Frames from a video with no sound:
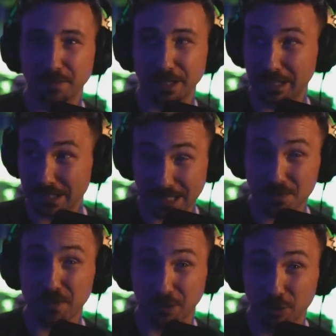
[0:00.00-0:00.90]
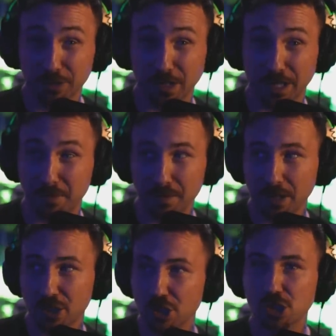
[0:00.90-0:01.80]
because that's what it looked like. Maybe
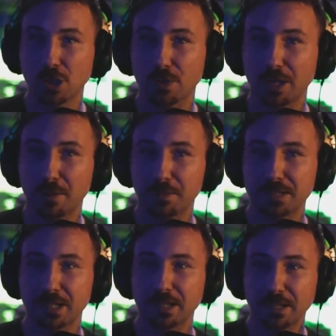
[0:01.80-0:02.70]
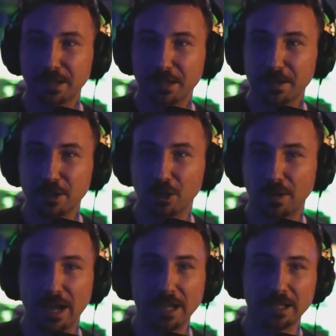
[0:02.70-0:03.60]
they just showed up and said, you
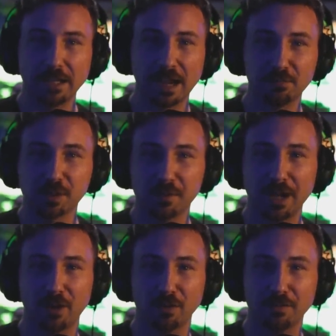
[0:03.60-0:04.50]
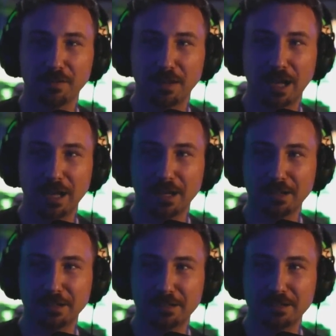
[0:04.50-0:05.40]
know, hey, have them come out.
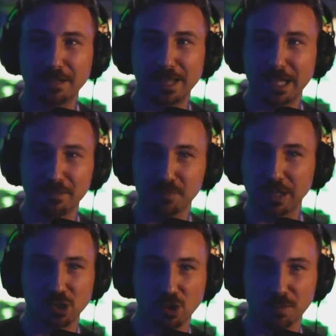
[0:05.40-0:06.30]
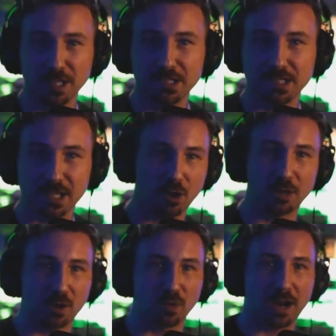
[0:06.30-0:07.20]
And they gave them like two minutes and said,
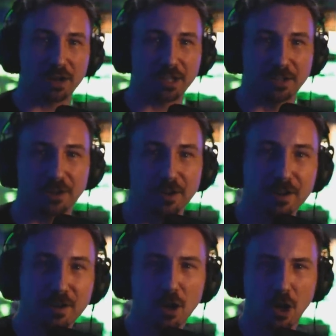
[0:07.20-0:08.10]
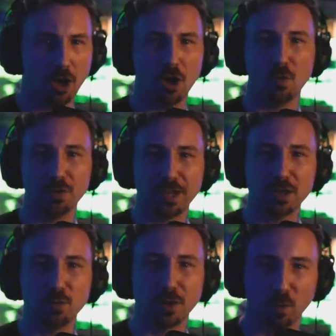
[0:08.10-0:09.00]
okay, we're out of here. Oh, well, they
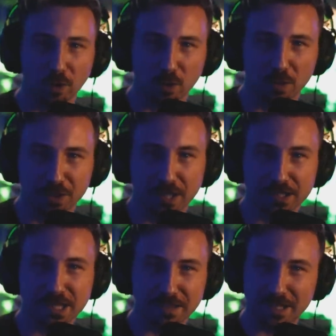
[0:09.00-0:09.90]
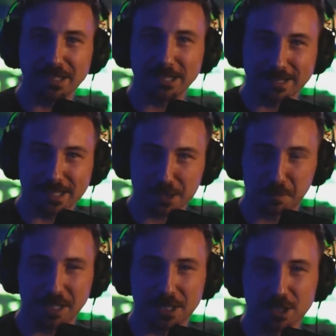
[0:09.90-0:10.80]
don't want to work with us. And then did this
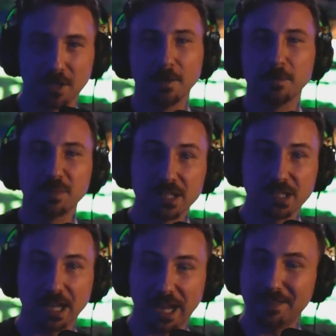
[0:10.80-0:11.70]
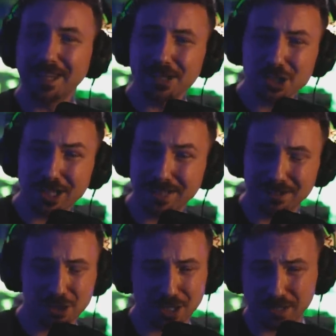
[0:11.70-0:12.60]
speech. So, and then she
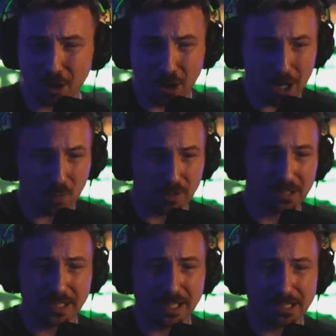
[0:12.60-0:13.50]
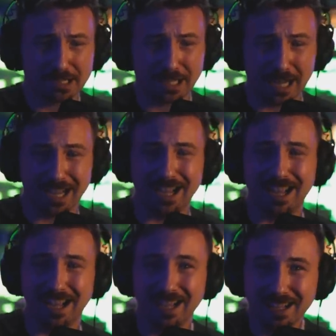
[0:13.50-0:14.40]
she awkwardly is like ha
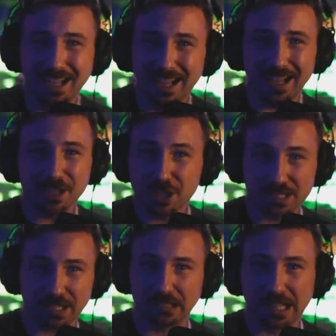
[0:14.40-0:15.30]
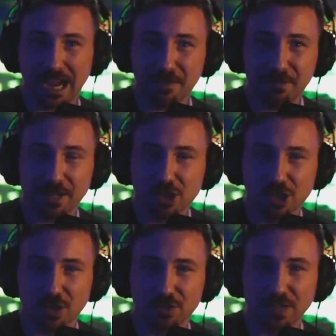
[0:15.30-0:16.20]
ha ha she's like laughing and she
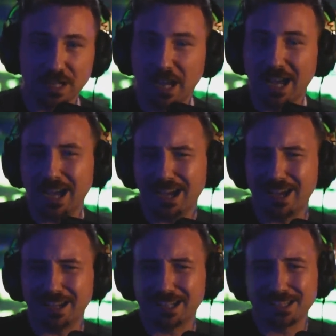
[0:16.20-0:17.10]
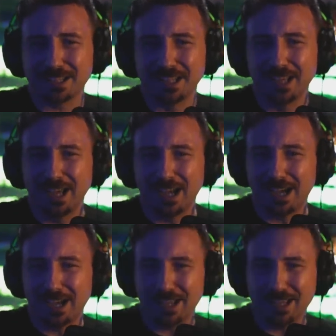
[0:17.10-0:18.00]
goes ha ha cuz
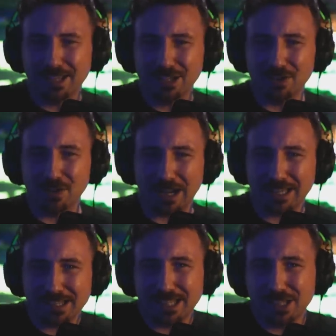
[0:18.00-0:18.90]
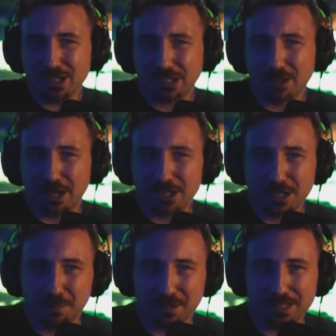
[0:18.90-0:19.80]
uh, you know, I guess they just launched
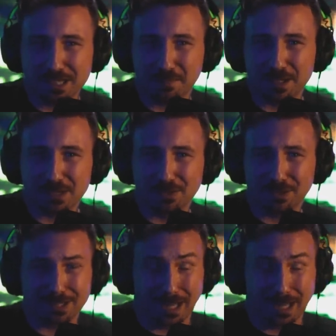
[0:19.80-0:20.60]
a ballistic missile because